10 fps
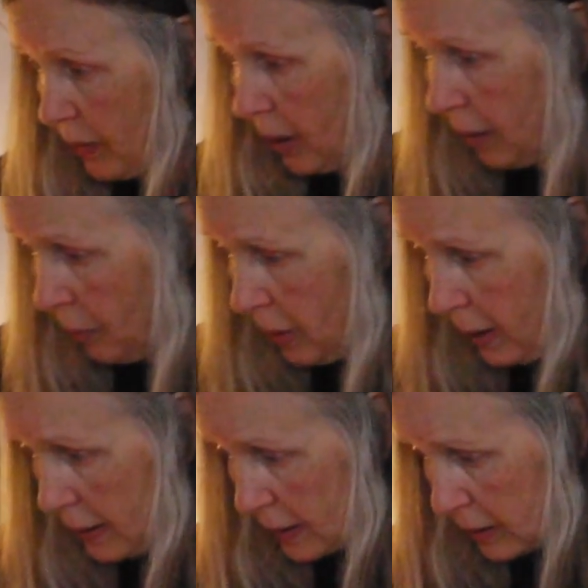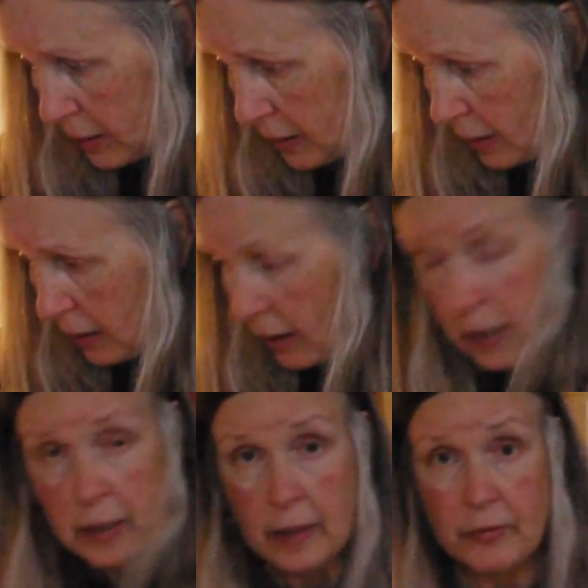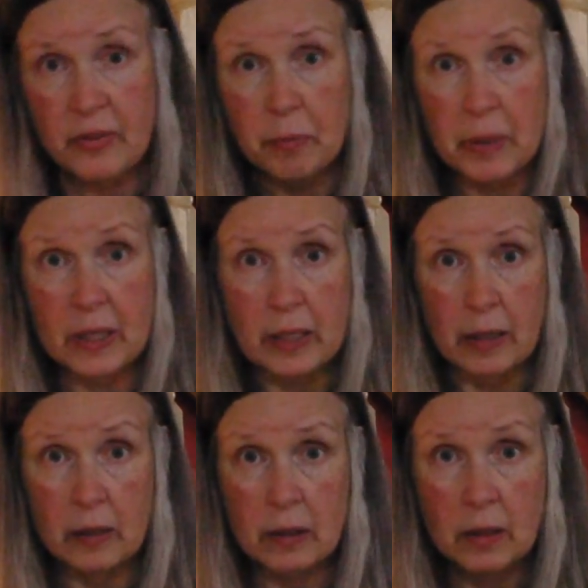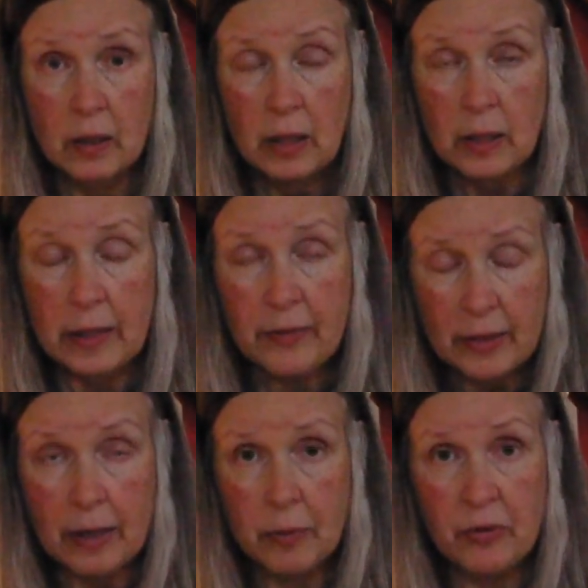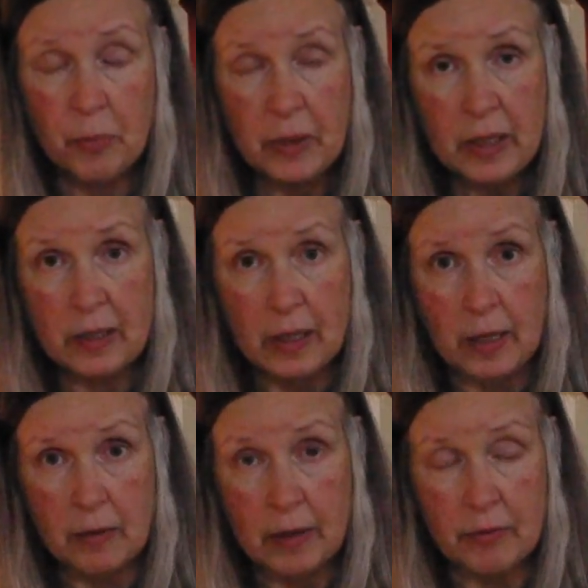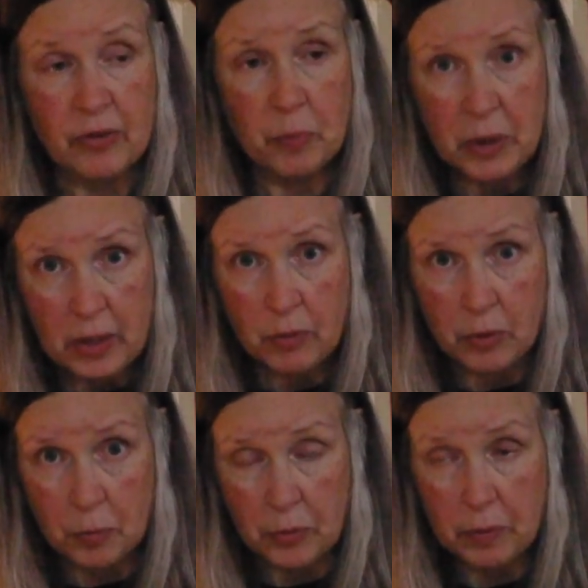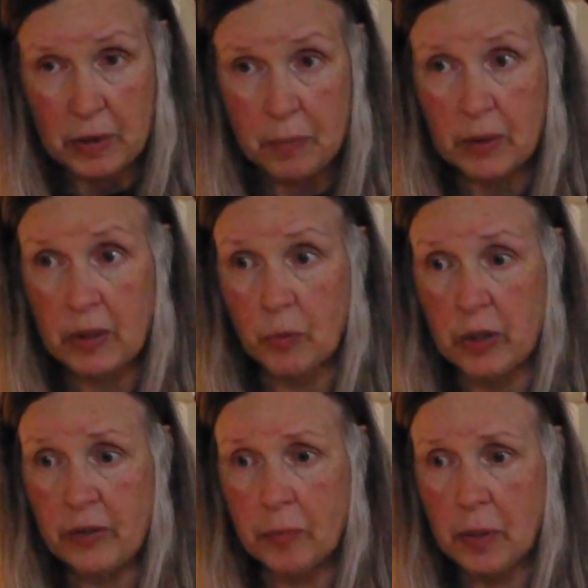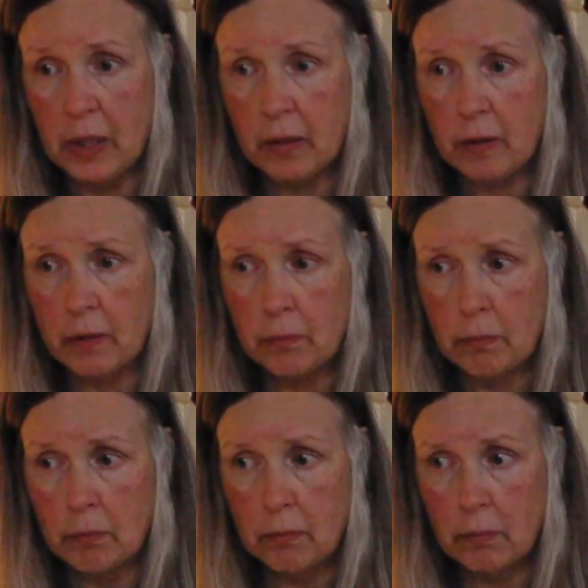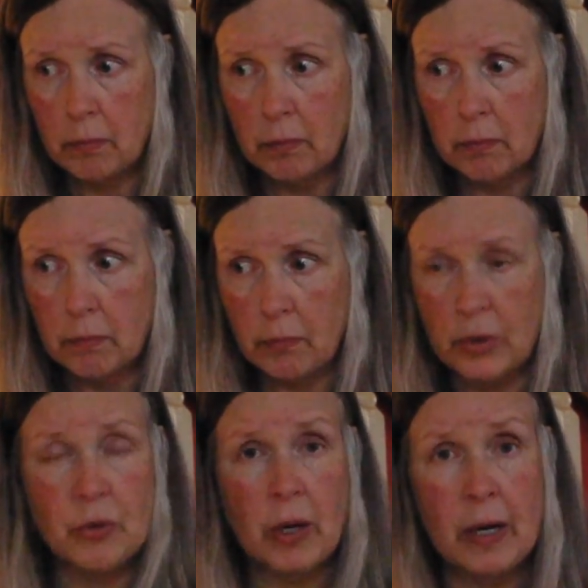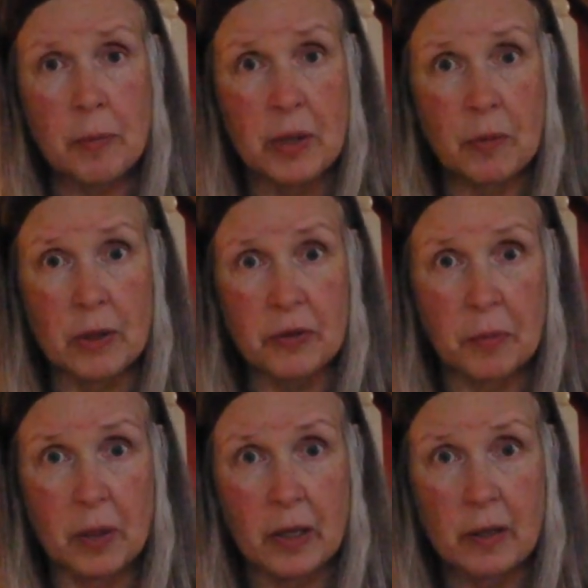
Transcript: And what else? I have spinning. Last night was spinning night. I have a spinning group. We meet once a month. We try to meet once a month.